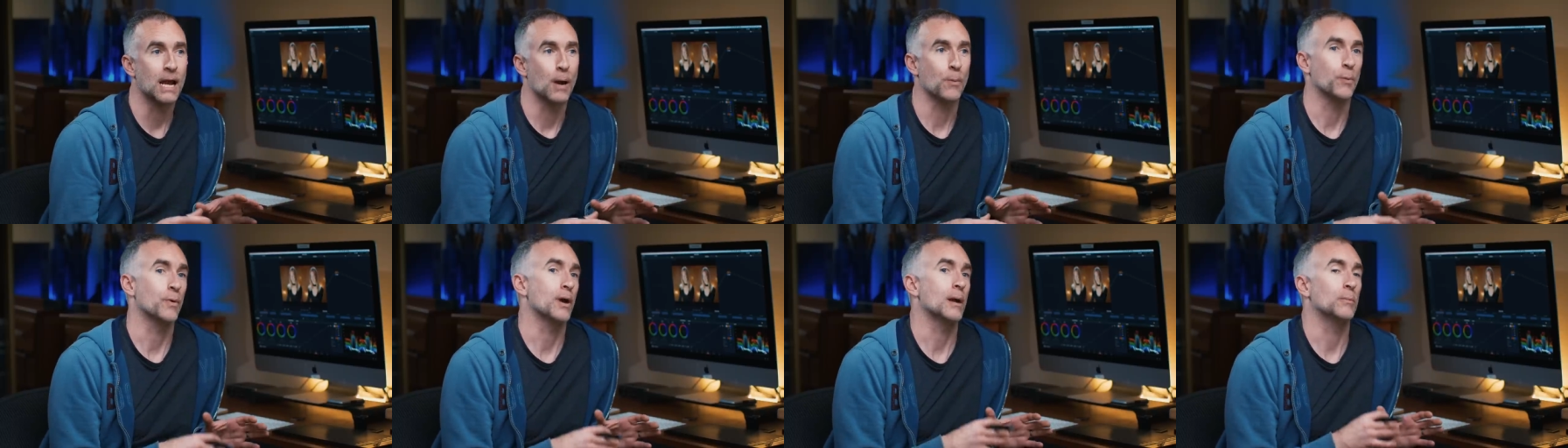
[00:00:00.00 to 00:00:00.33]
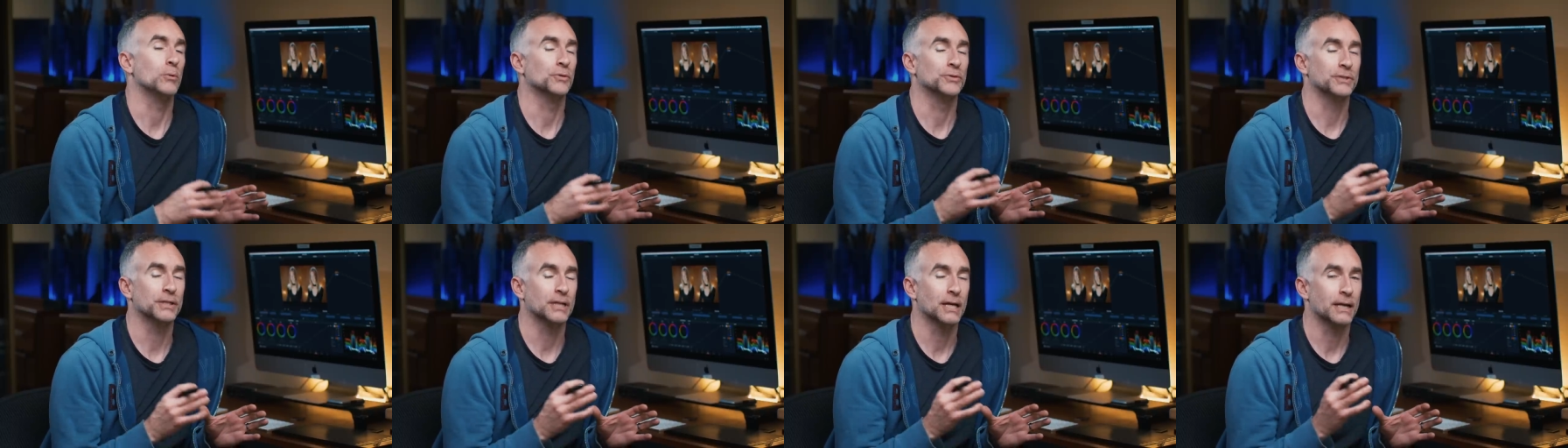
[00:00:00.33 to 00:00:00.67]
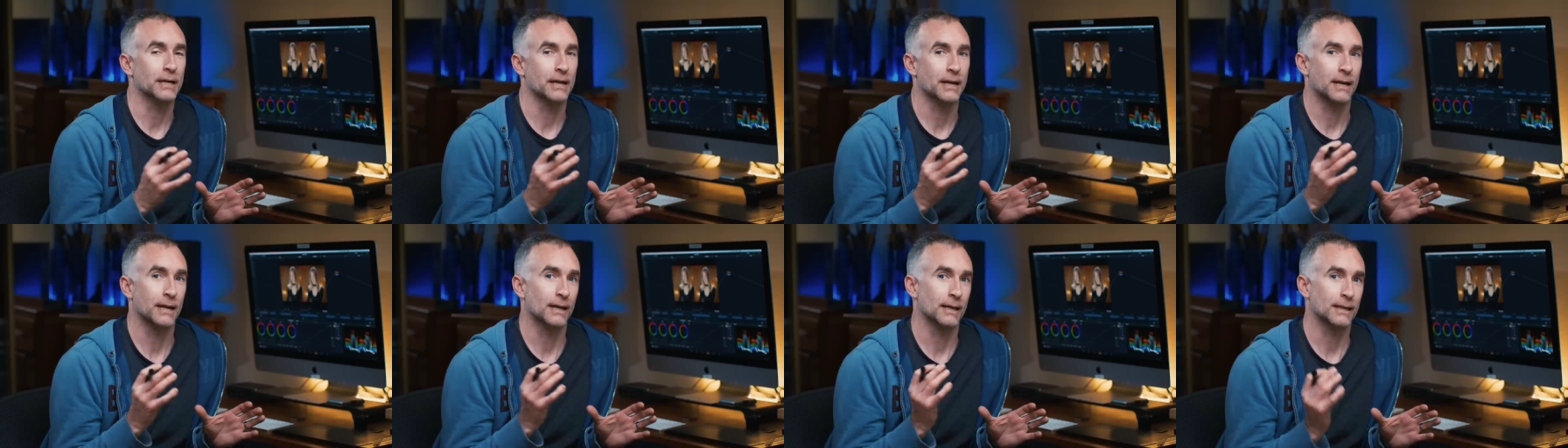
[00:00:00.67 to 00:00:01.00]
We were able to
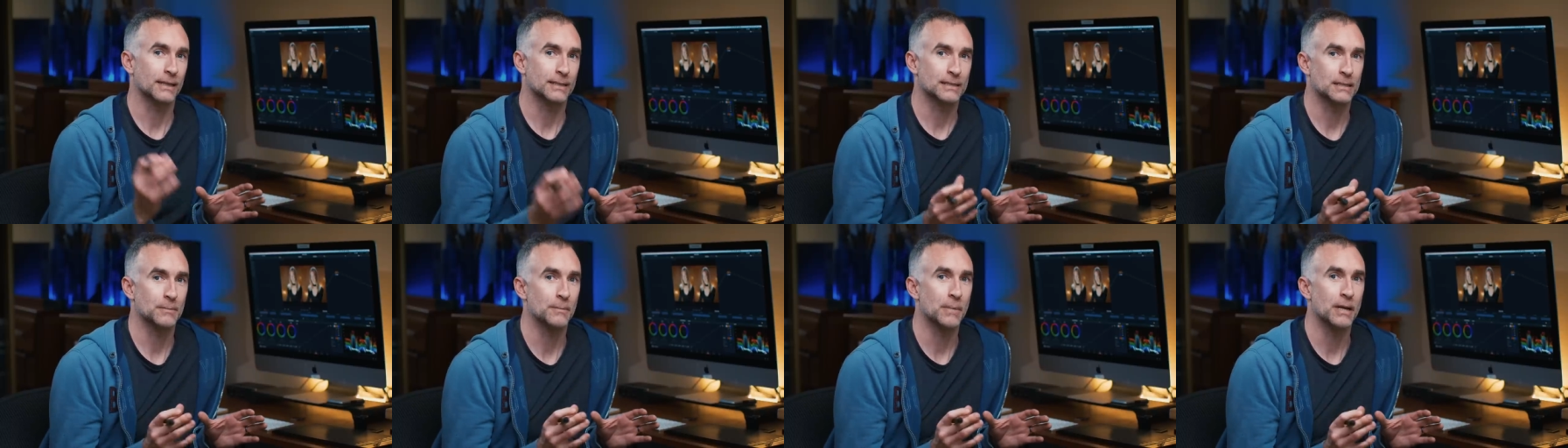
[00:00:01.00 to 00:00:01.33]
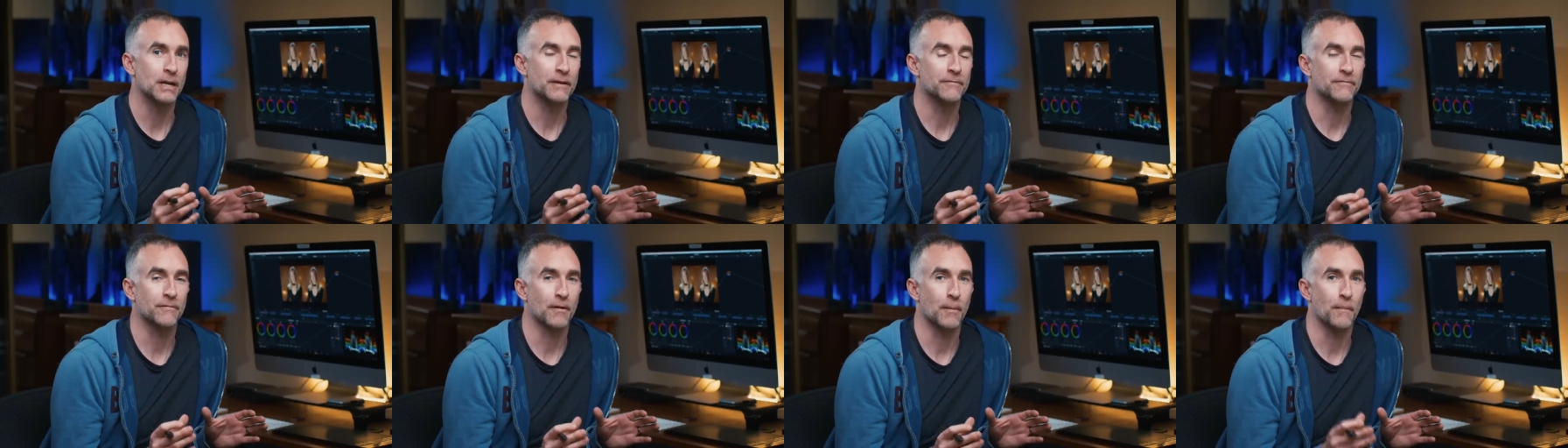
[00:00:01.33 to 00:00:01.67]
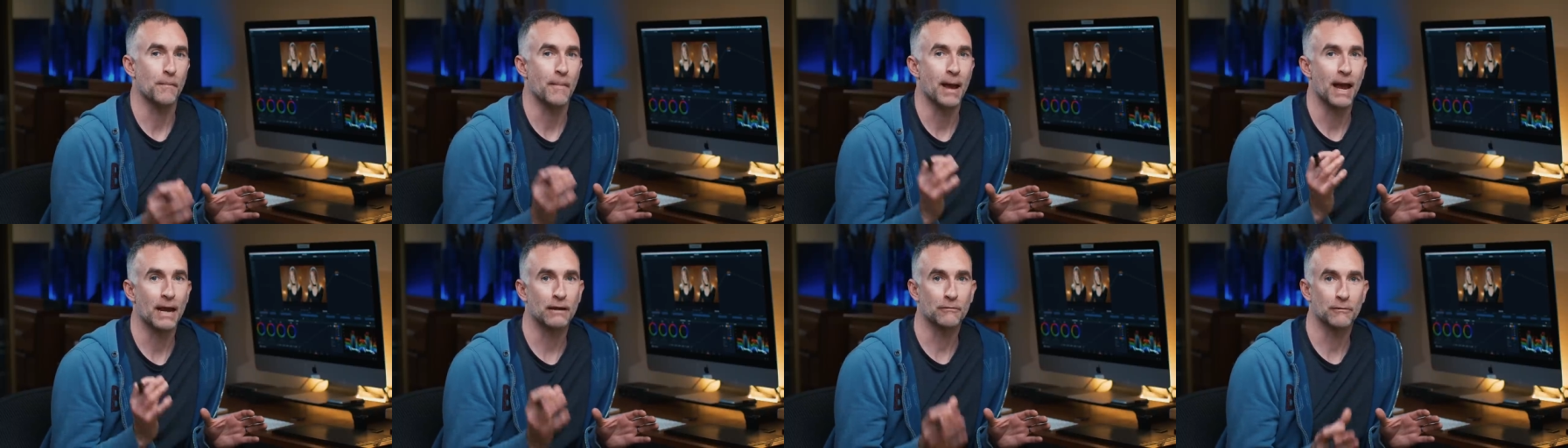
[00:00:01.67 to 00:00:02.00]
get an Alexa Mini
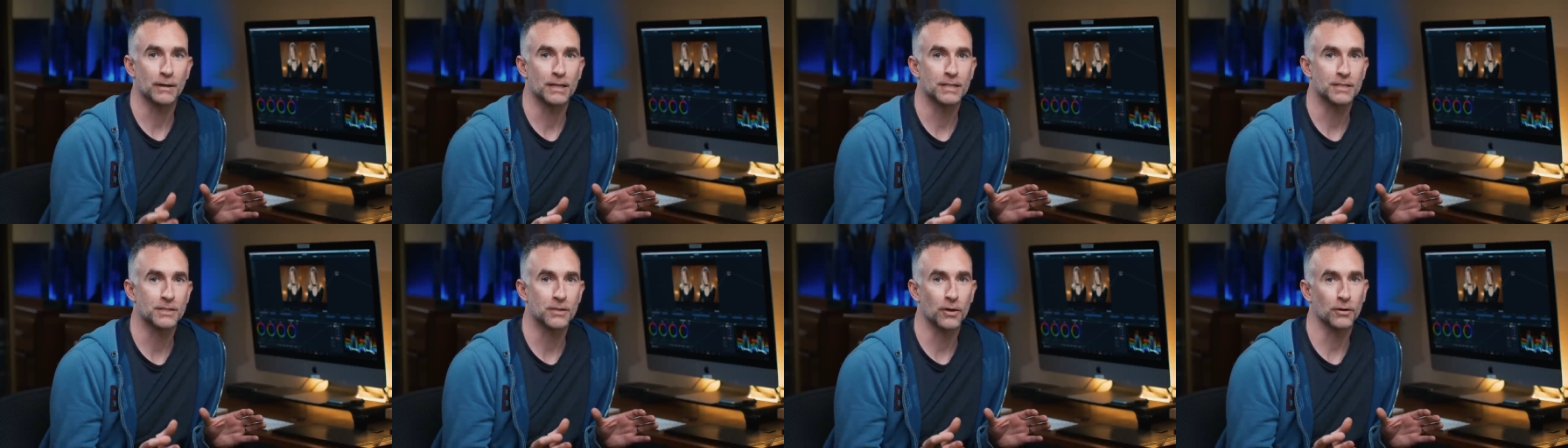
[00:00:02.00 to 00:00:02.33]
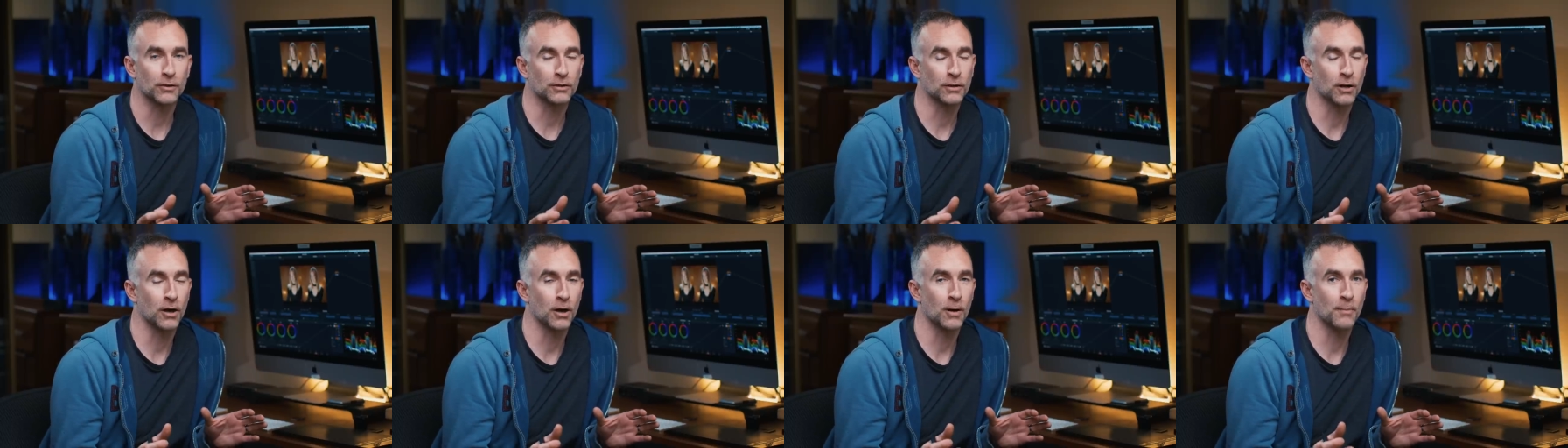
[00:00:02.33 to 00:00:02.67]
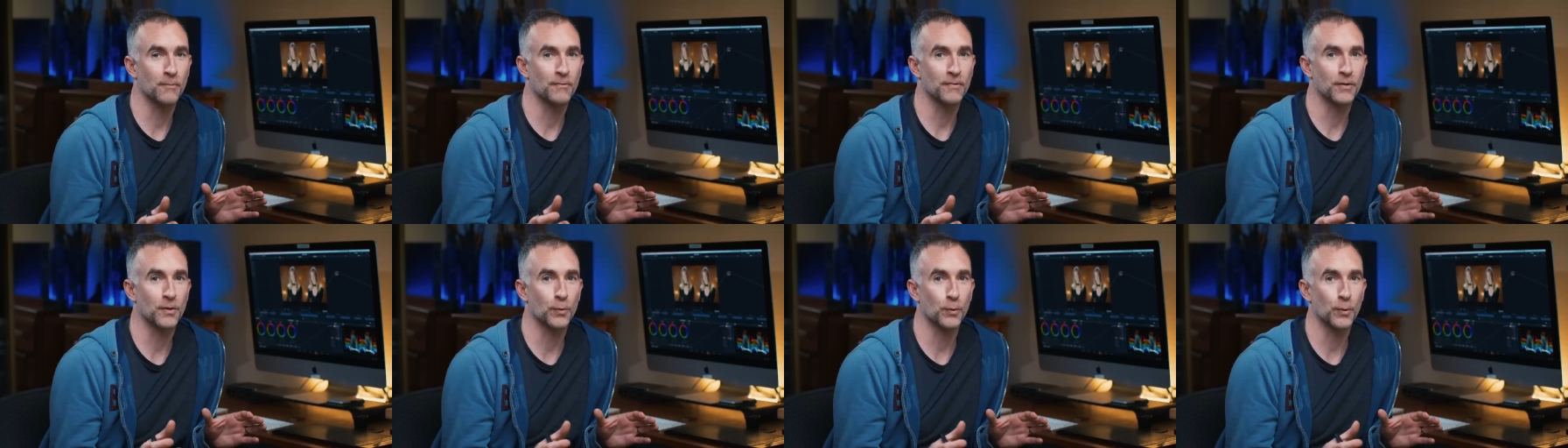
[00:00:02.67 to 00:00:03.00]
from
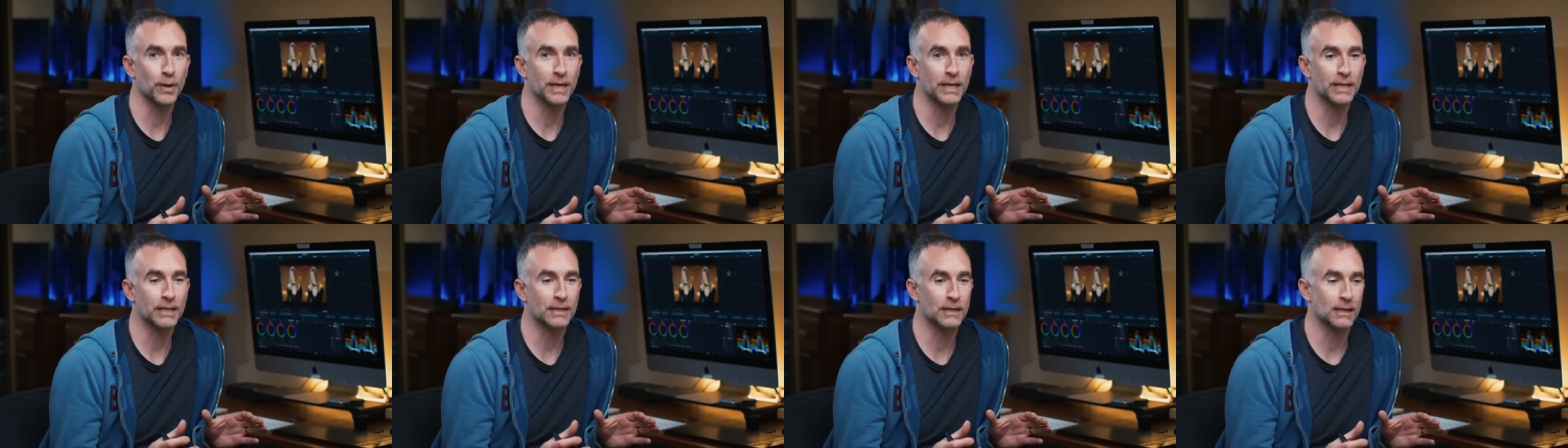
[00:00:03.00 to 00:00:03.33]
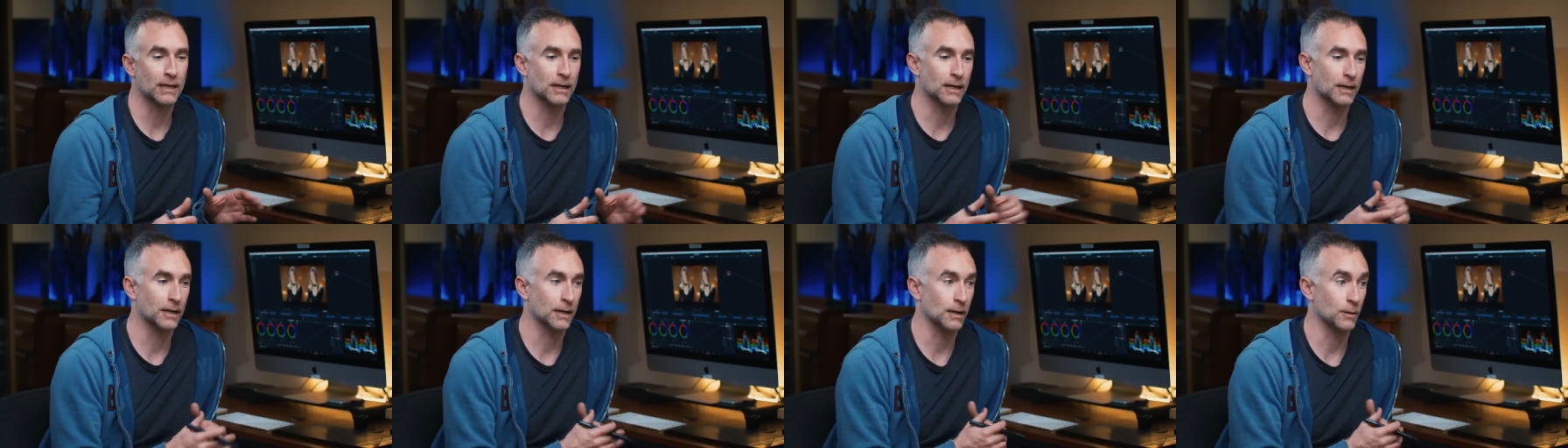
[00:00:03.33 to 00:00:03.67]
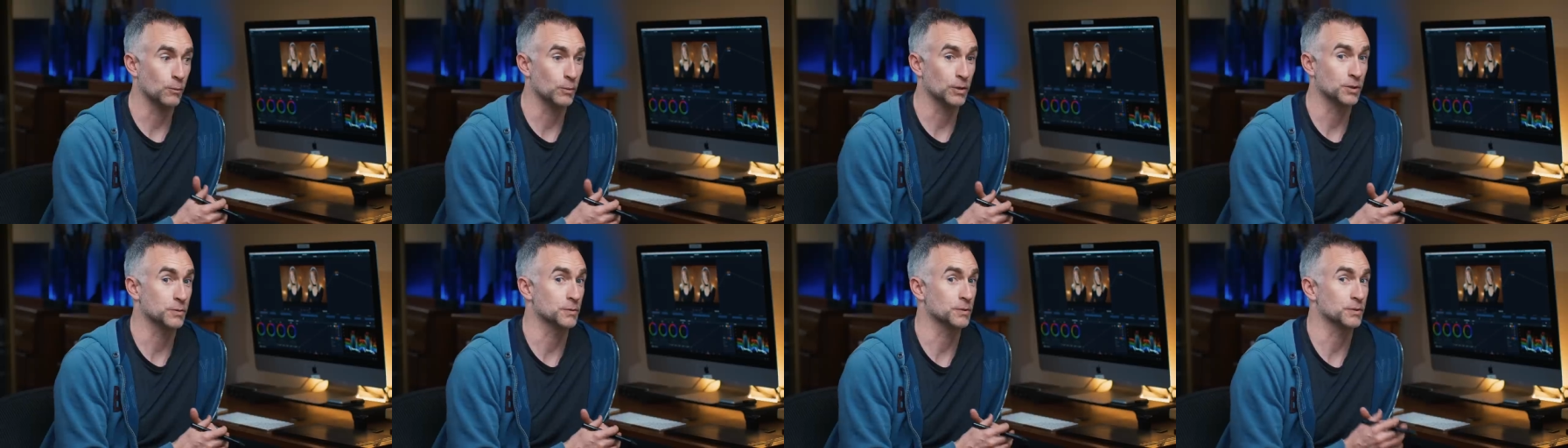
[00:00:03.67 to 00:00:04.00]
magrants.com for the week, uh,
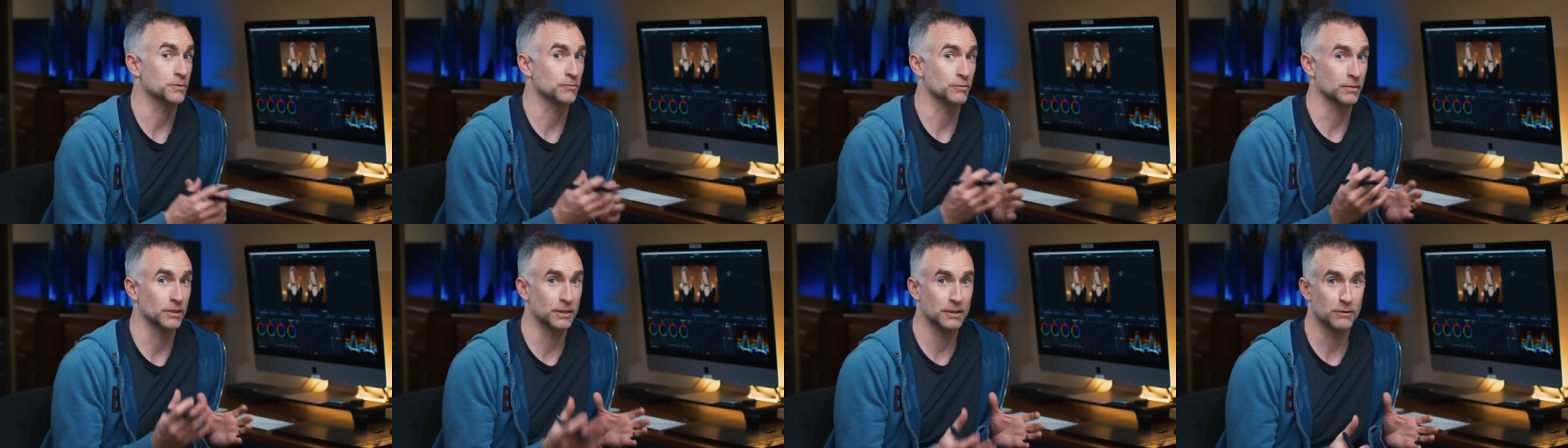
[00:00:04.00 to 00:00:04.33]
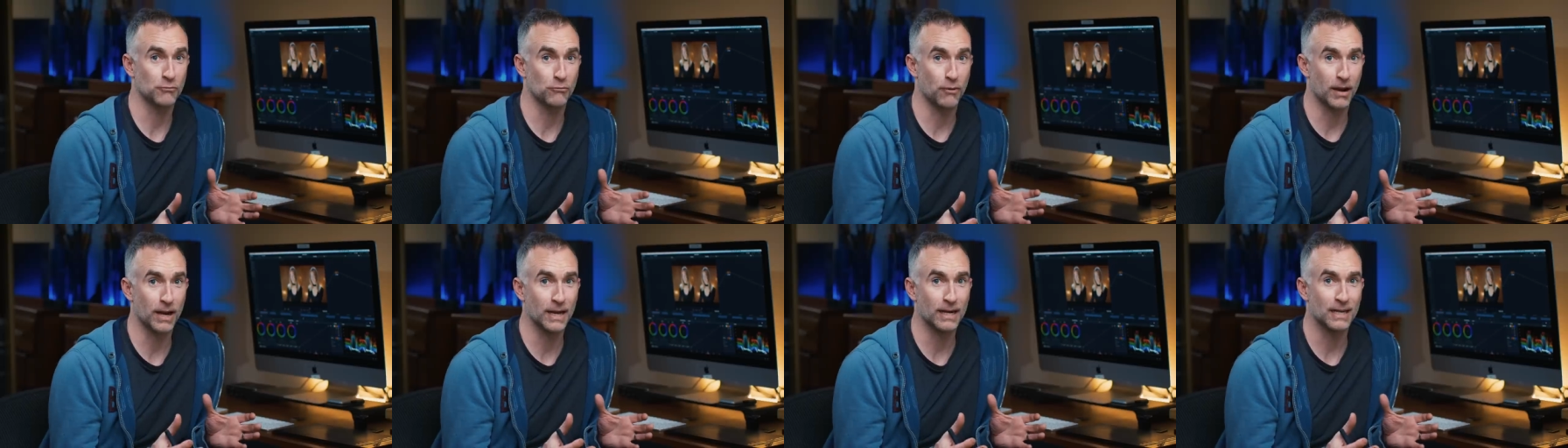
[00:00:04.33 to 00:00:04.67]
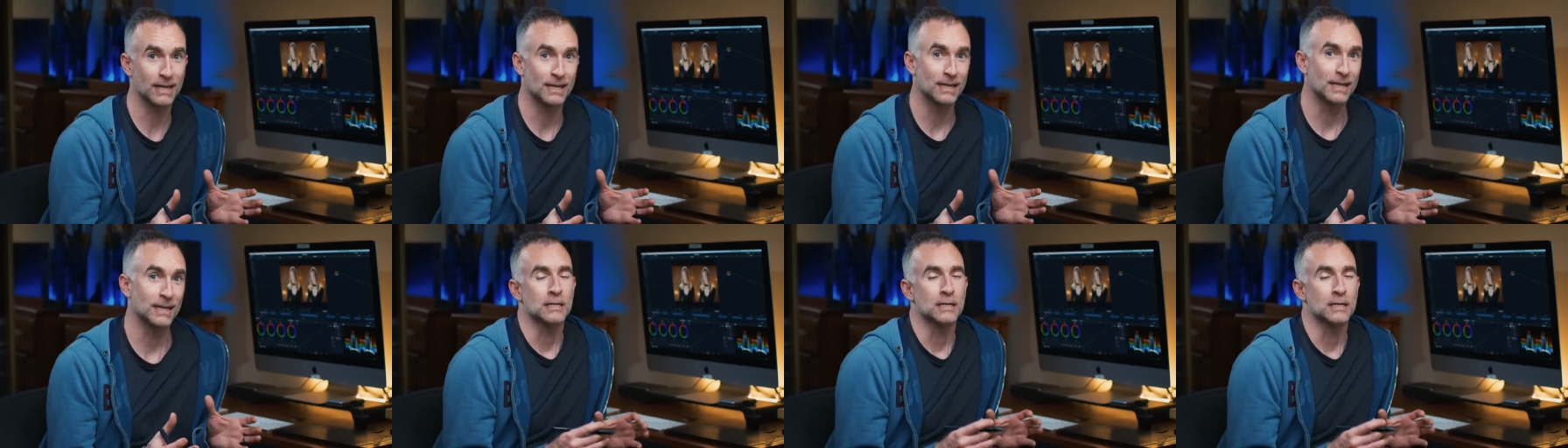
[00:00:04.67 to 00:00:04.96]
which was really great.